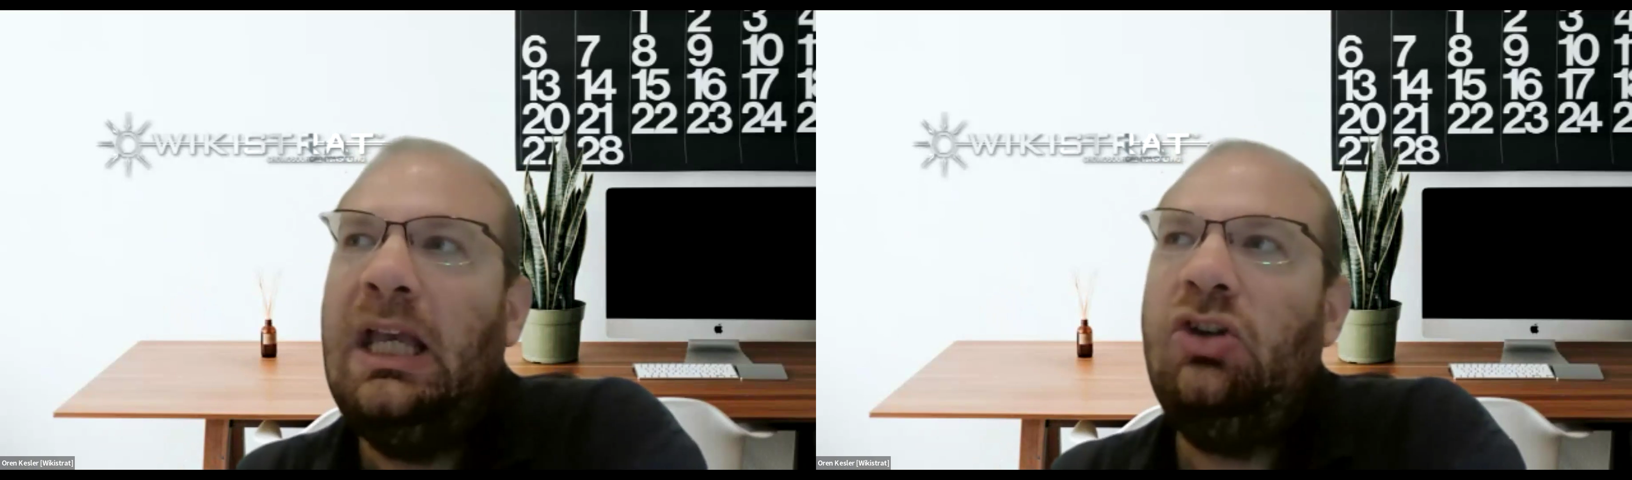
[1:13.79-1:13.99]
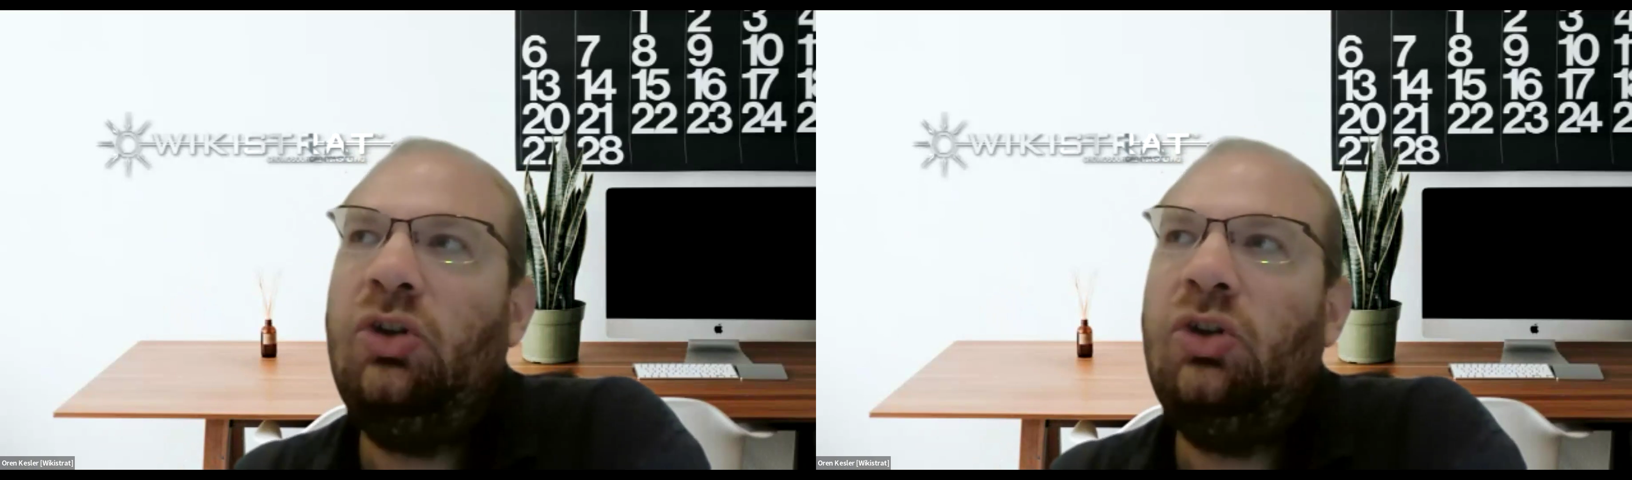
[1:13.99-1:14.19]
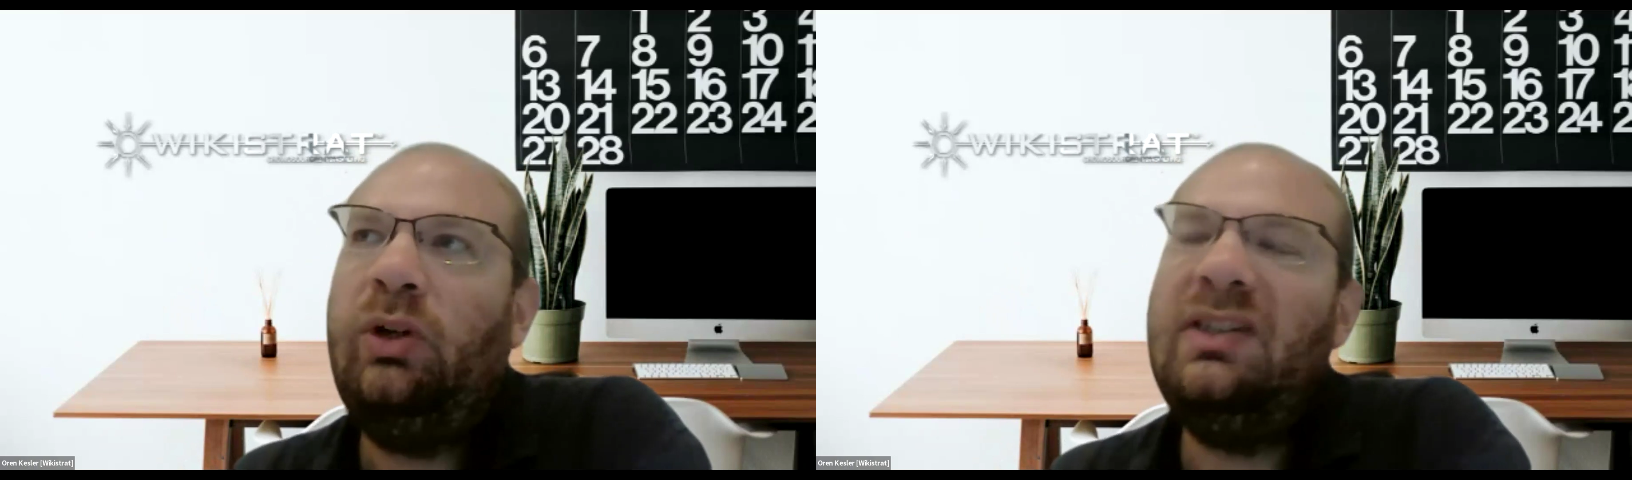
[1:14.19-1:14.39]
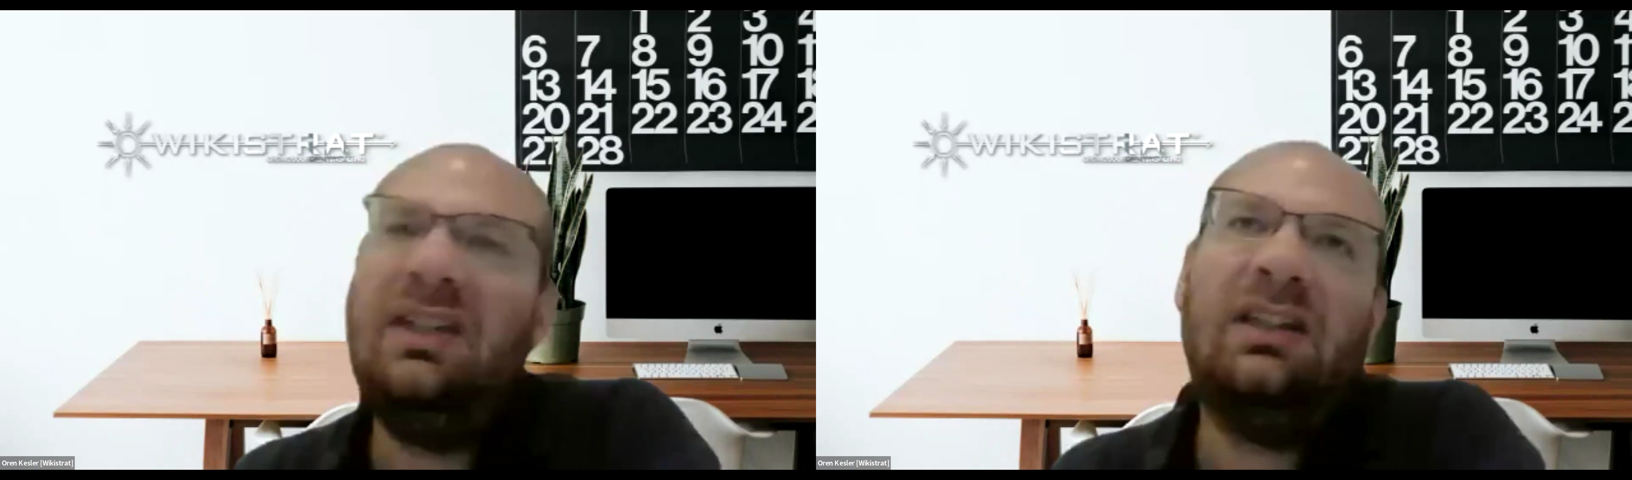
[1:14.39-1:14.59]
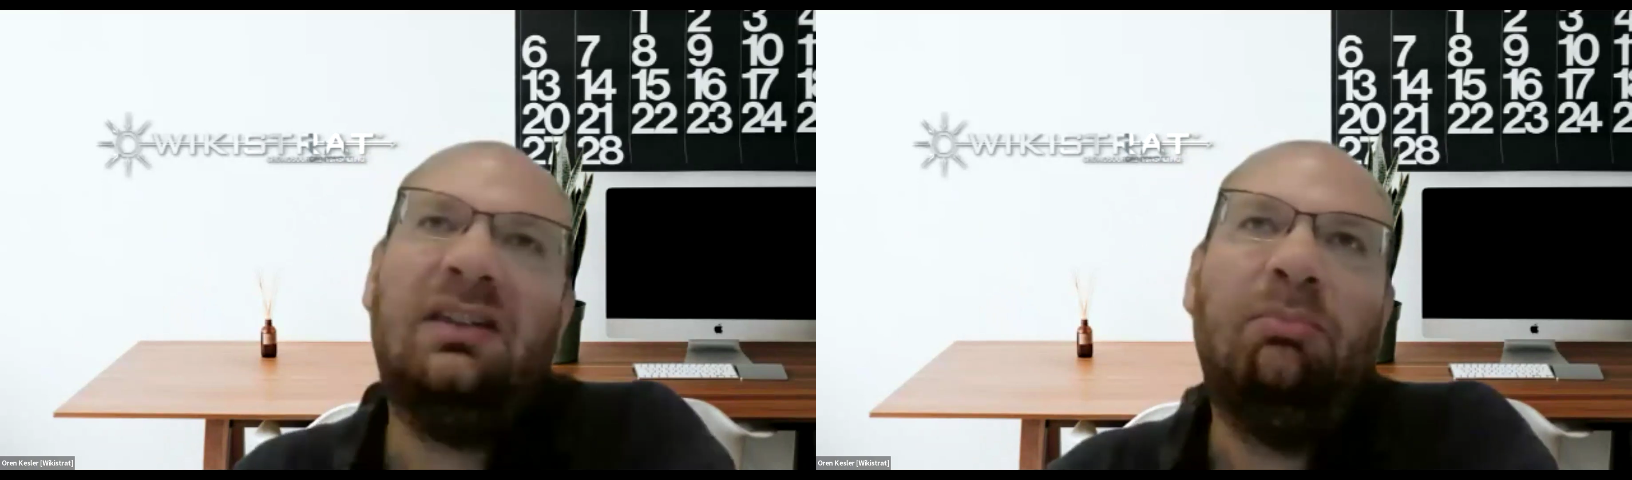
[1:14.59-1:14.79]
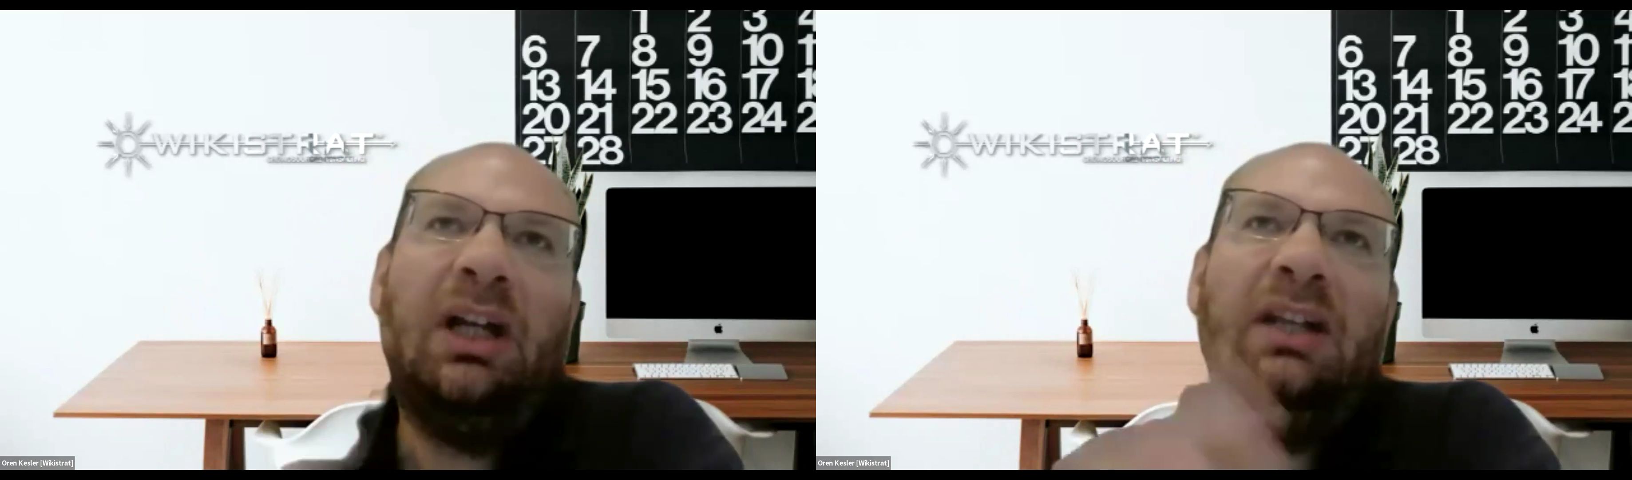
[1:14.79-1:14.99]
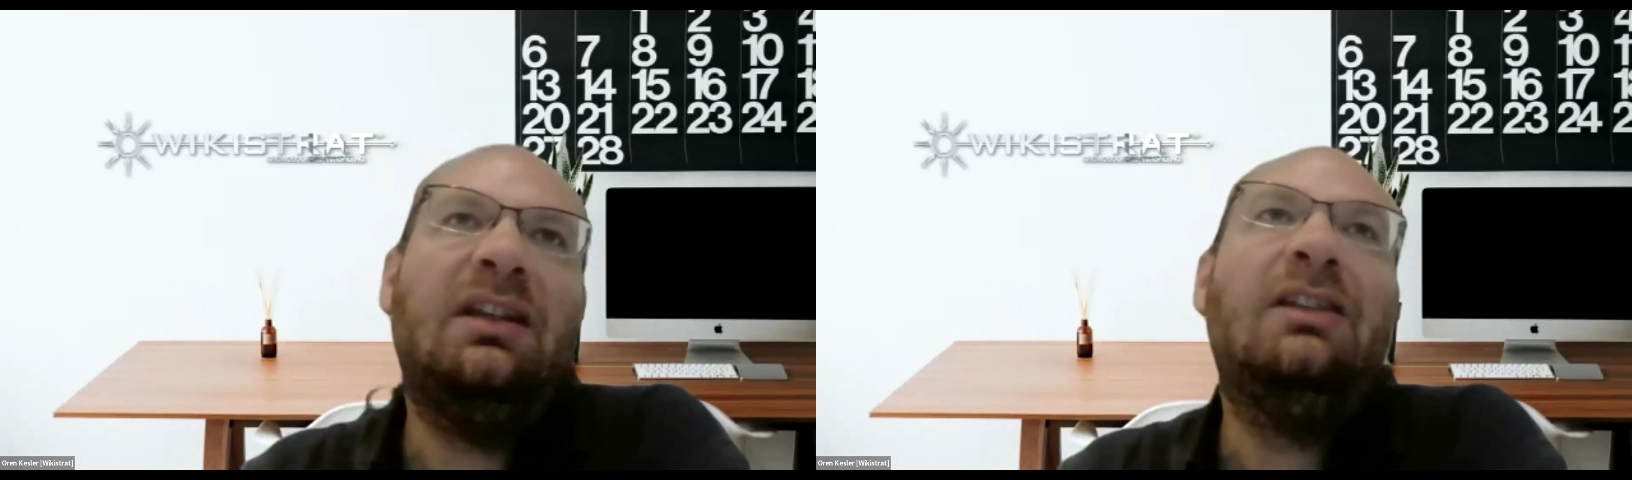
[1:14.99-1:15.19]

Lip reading: So we're 6 months